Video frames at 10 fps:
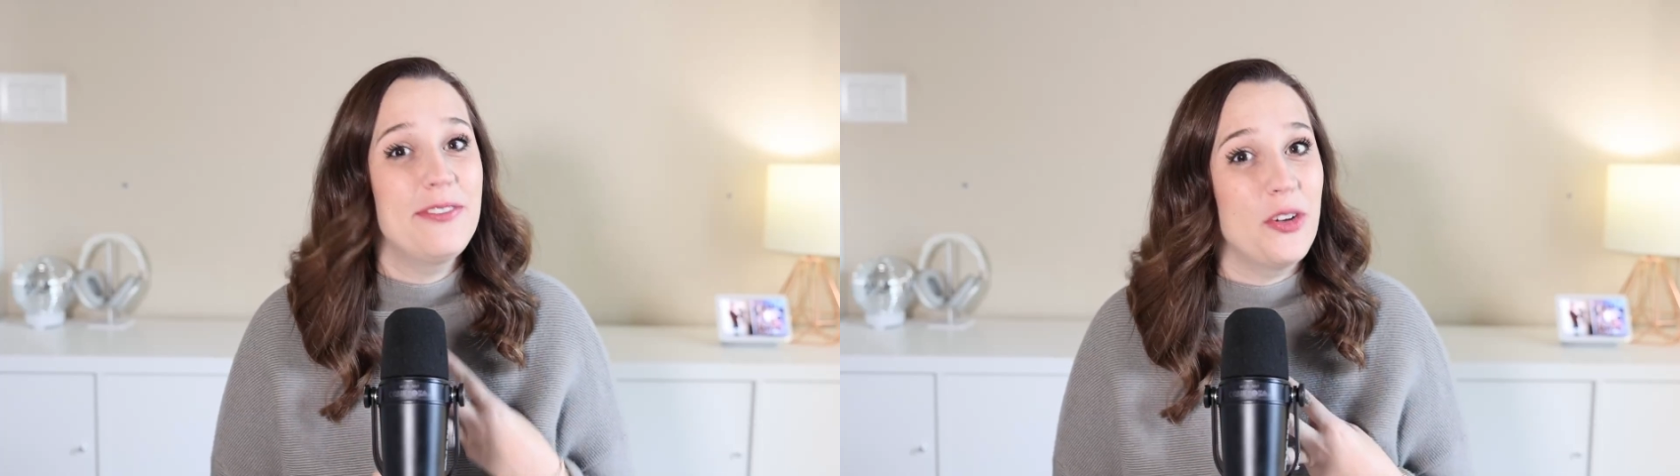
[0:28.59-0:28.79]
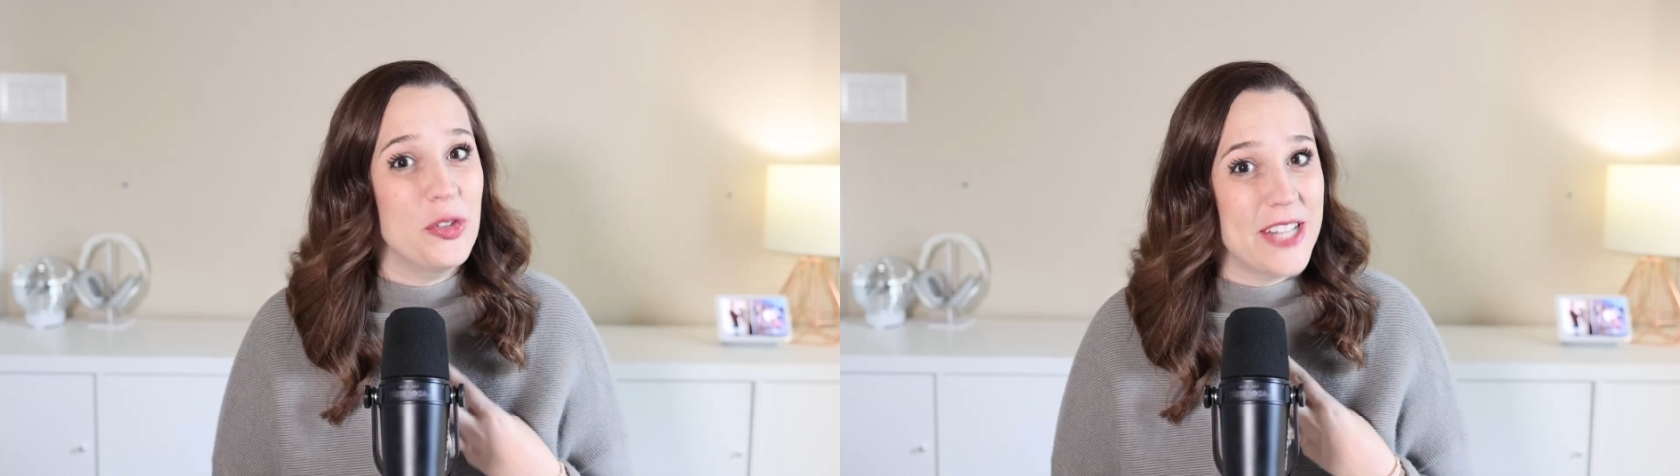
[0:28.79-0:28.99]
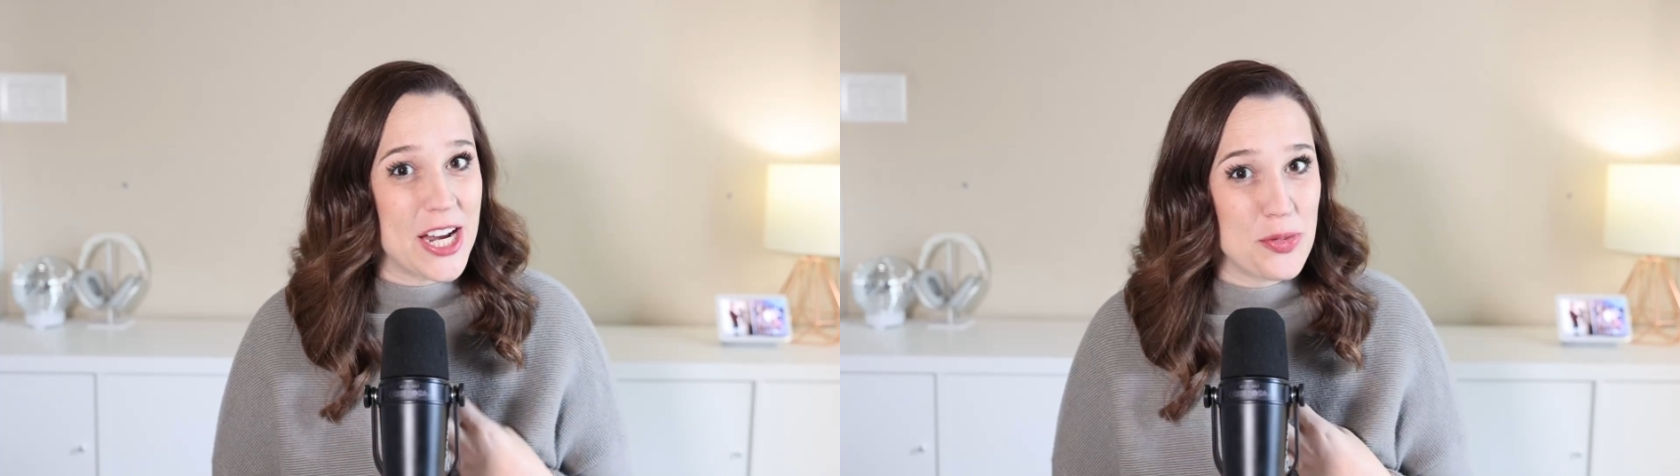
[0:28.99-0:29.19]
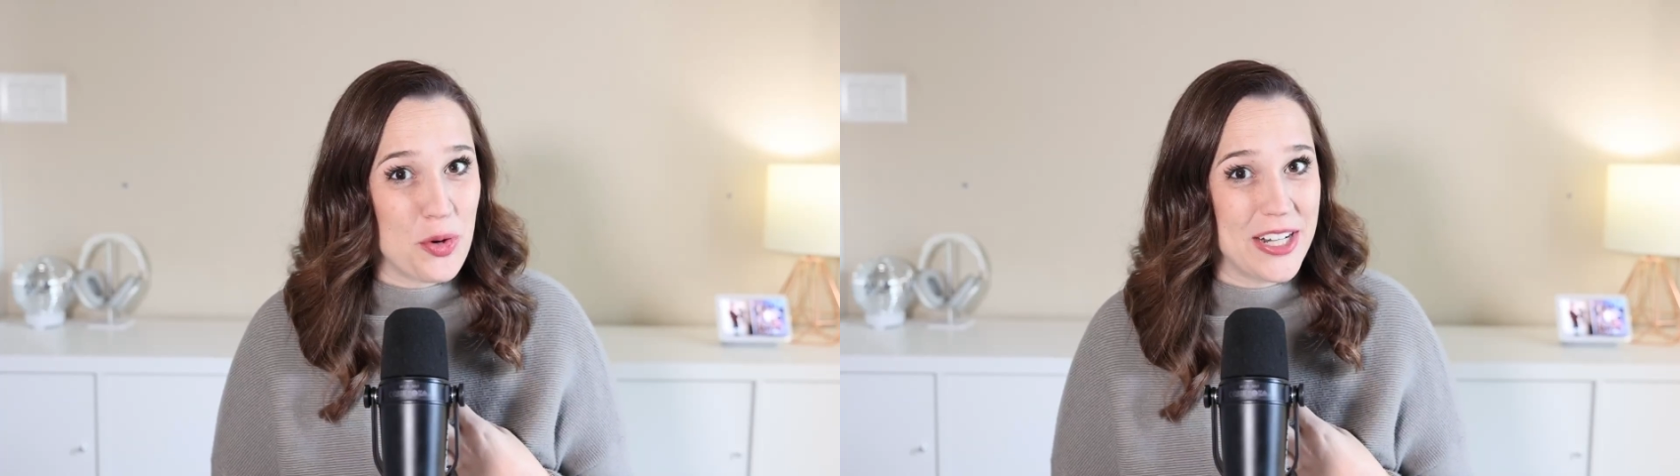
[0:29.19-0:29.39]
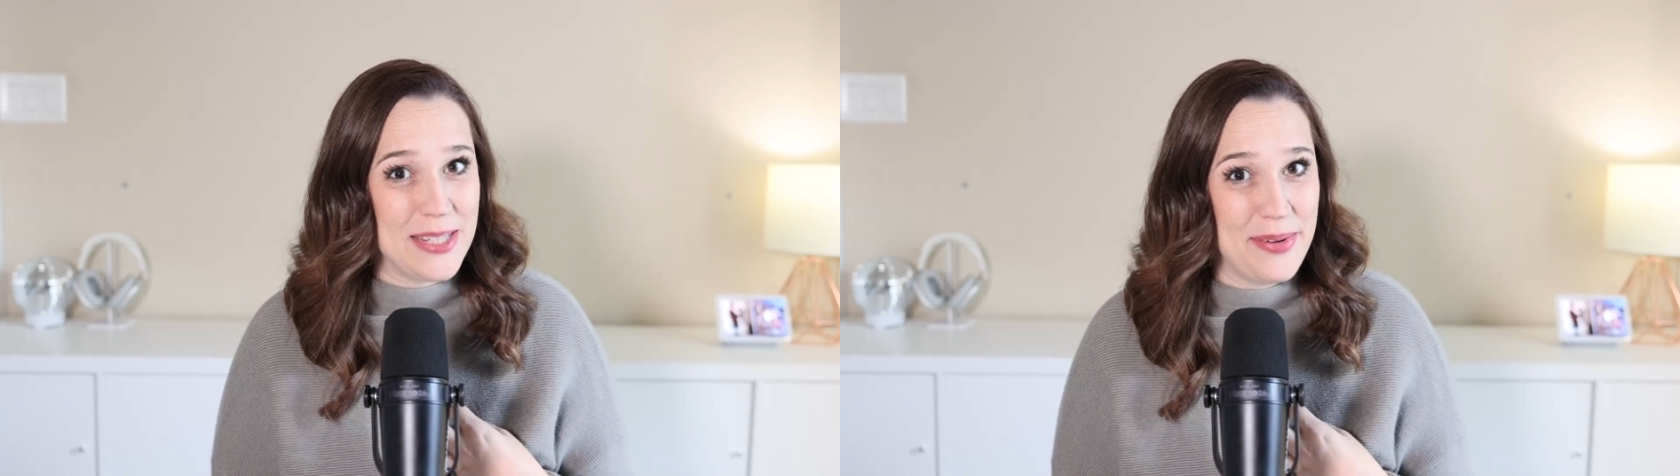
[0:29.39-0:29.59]
dashboard
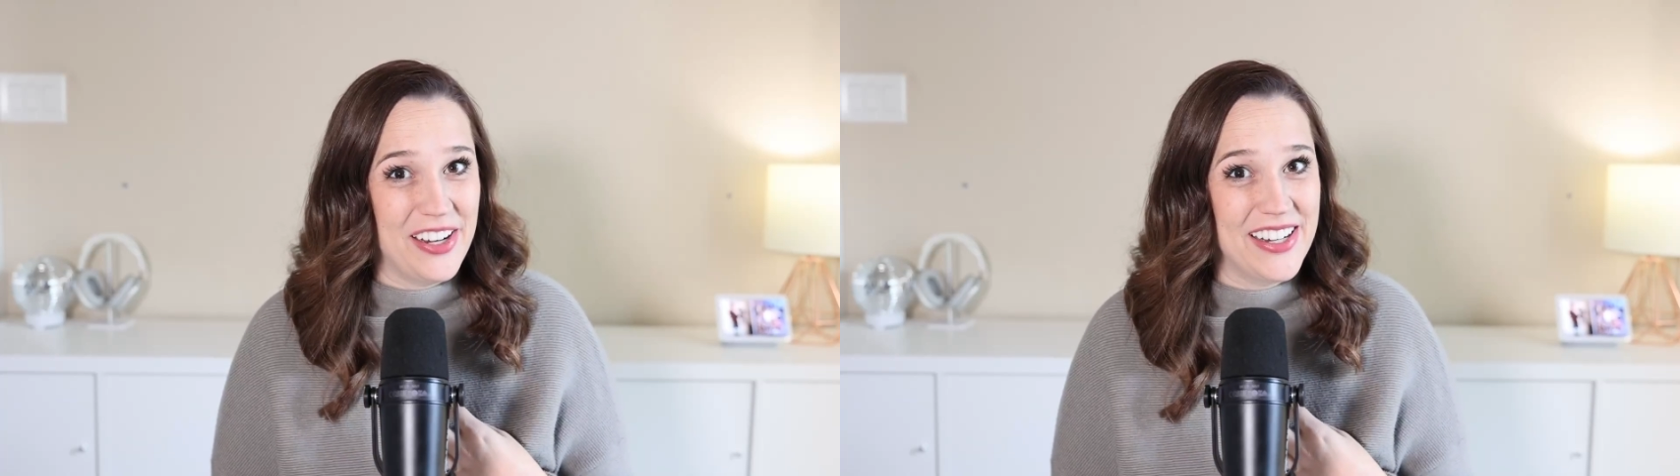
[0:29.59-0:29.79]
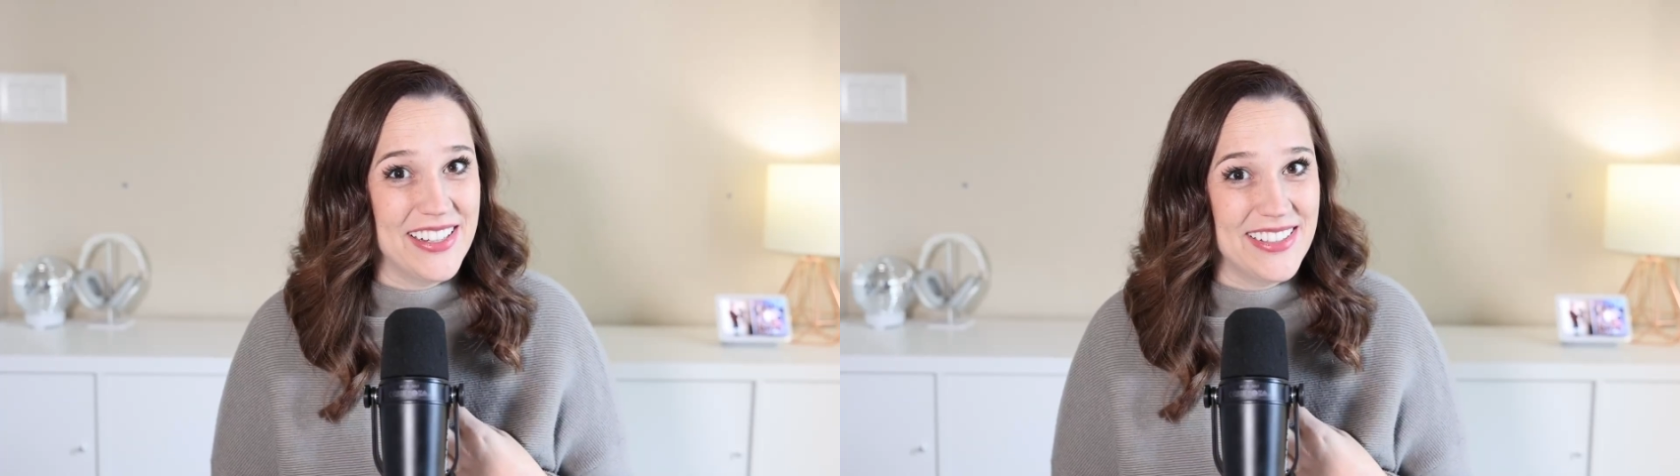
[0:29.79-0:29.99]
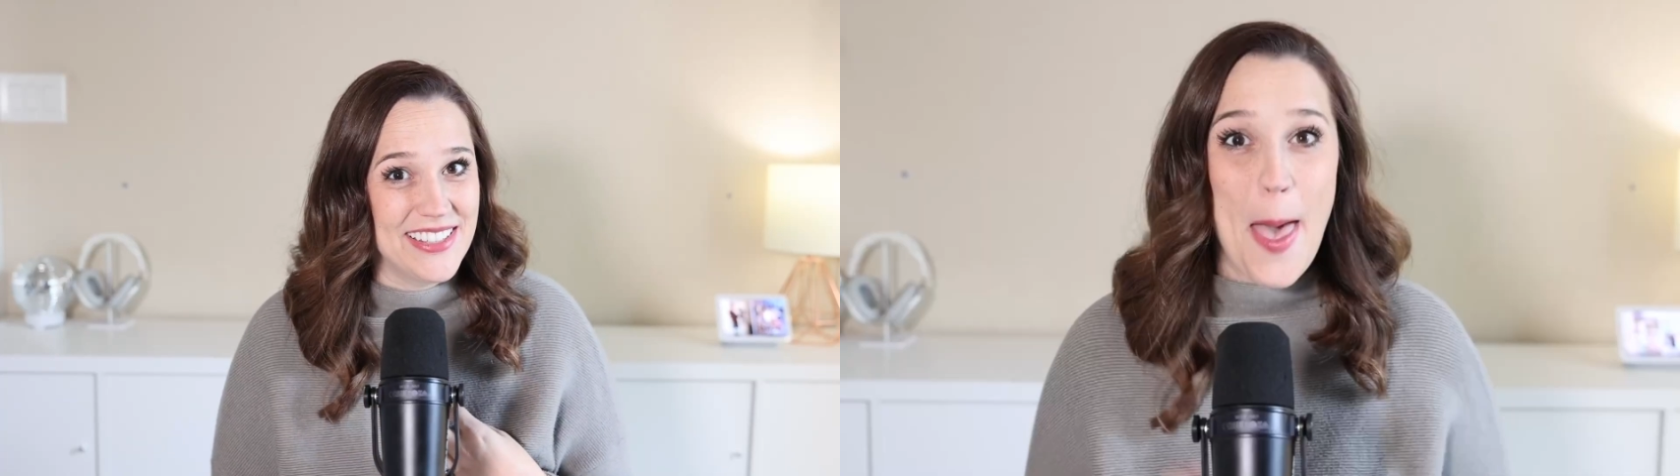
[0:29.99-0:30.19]
experience.